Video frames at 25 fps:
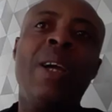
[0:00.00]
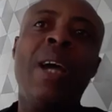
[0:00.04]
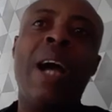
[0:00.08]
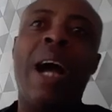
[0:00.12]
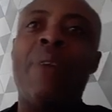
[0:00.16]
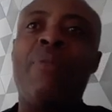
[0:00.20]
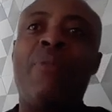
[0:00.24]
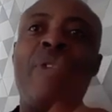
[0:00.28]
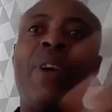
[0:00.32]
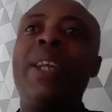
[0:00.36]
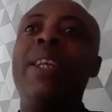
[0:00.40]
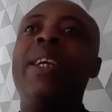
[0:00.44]

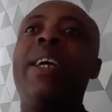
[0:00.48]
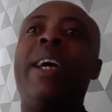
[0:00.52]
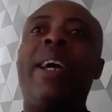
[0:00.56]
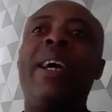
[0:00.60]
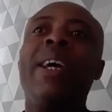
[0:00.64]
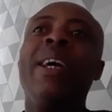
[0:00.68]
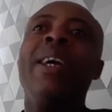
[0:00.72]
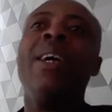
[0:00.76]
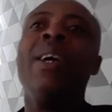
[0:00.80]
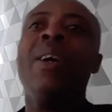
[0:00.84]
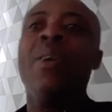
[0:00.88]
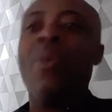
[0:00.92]

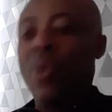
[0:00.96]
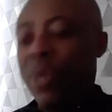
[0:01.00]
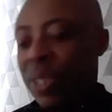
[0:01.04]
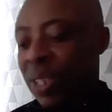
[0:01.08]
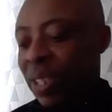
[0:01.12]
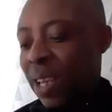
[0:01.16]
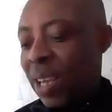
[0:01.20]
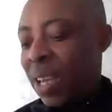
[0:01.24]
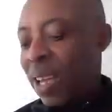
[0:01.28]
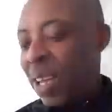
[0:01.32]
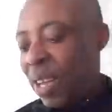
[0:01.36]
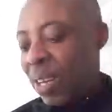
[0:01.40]
afedi we
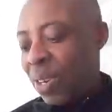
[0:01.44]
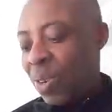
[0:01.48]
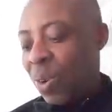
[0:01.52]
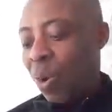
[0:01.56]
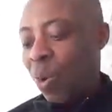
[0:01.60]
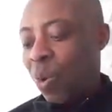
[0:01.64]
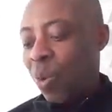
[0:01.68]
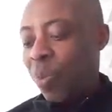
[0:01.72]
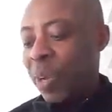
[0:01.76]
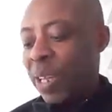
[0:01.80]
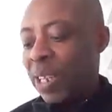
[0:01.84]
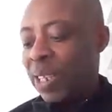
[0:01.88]
say
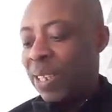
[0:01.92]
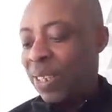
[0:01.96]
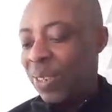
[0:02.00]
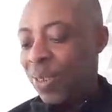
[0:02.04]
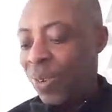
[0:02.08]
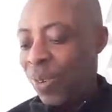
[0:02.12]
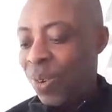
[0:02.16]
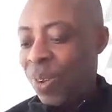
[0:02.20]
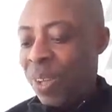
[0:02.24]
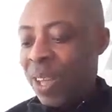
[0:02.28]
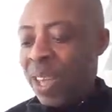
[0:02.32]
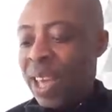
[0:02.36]
document
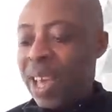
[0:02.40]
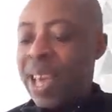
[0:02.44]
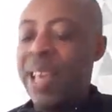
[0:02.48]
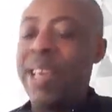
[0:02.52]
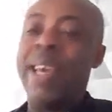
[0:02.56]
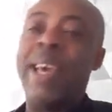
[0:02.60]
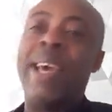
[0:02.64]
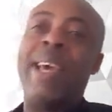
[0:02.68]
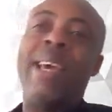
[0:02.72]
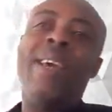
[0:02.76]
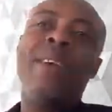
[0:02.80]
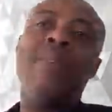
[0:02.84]
no
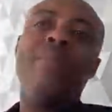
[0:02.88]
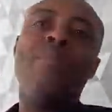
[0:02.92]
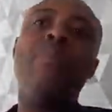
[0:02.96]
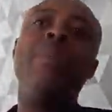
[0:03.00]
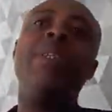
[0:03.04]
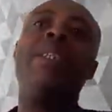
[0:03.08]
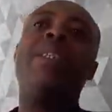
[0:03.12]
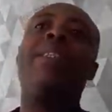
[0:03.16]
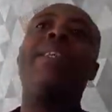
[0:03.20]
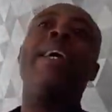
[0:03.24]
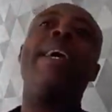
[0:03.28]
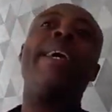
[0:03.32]
eh
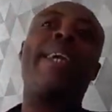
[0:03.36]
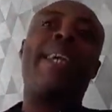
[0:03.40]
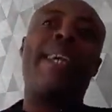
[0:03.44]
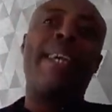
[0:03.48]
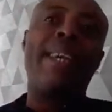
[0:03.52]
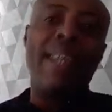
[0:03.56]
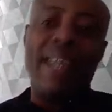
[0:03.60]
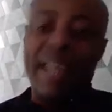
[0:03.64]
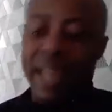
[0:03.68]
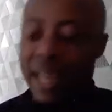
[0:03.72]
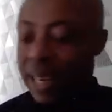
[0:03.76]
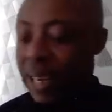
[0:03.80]
mistake
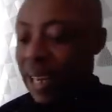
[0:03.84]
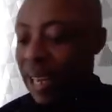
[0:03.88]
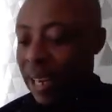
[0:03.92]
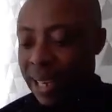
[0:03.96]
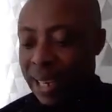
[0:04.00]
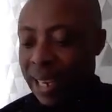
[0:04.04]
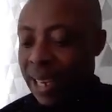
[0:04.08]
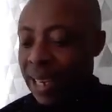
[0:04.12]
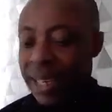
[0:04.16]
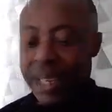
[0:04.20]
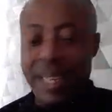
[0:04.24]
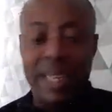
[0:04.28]
e de
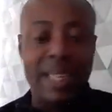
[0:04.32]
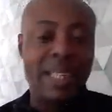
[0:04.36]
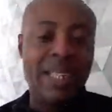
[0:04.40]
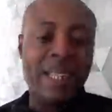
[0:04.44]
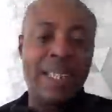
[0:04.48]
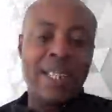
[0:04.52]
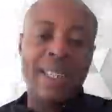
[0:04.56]
de de